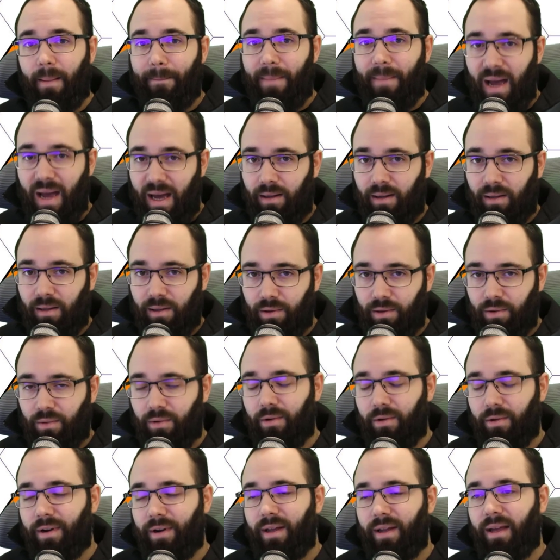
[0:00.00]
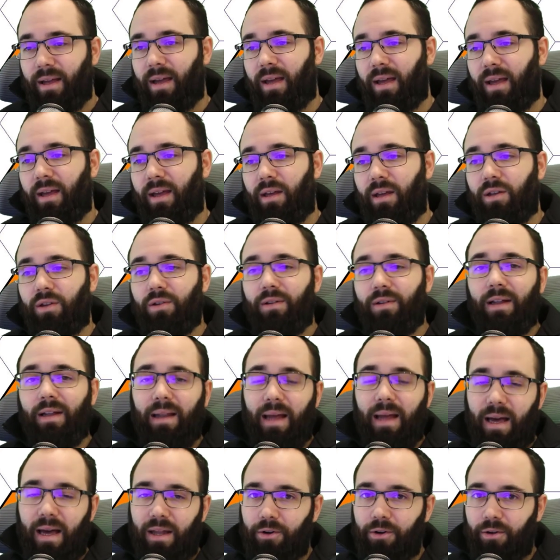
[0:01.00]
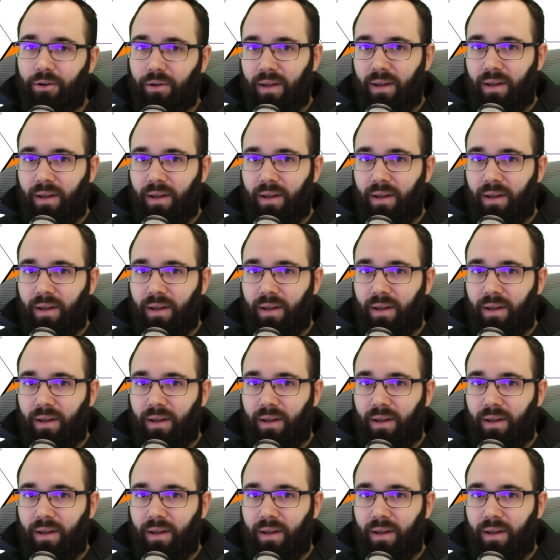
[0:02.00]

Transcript: panel, or a unilateral